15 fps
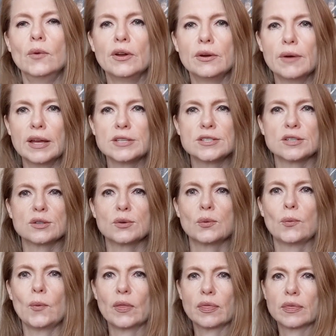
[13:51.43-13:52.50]
what do I
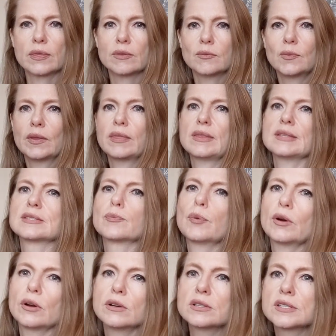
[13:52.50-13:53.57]
do with this
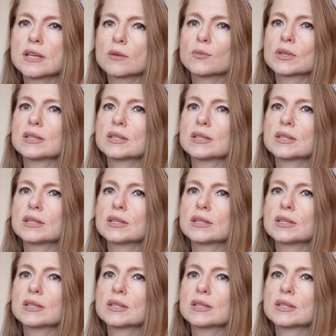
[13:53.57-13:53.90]
person,